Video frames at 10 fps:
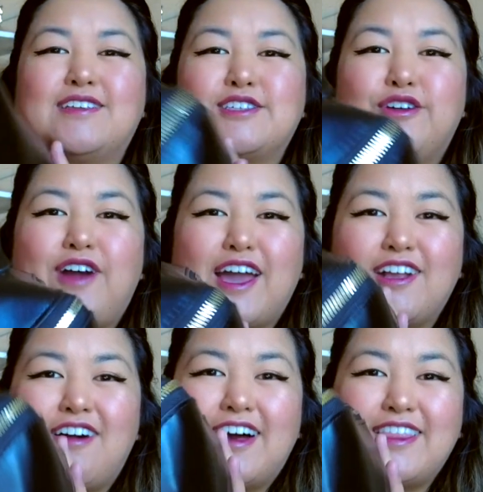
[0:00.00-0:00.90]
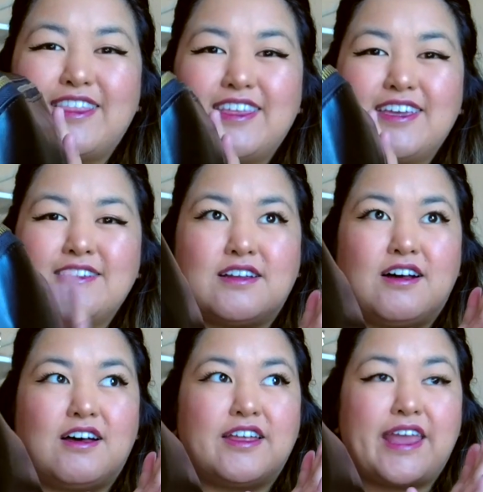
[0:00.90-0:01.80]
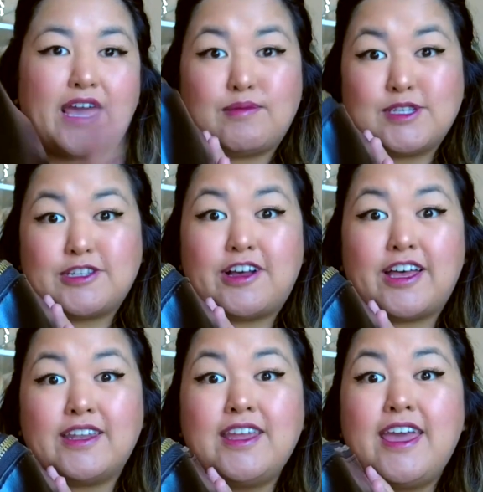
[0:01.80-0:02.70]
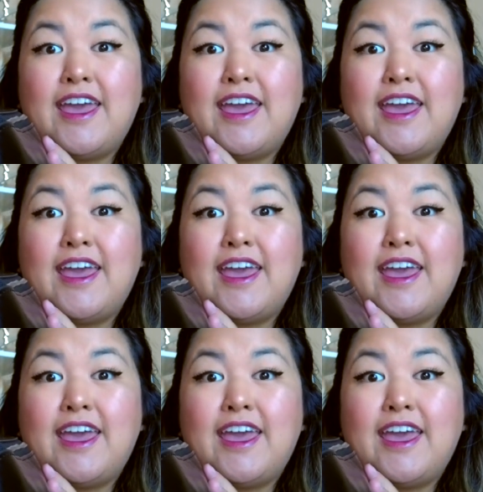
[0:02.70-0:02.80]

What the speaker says: So I got this on Amazon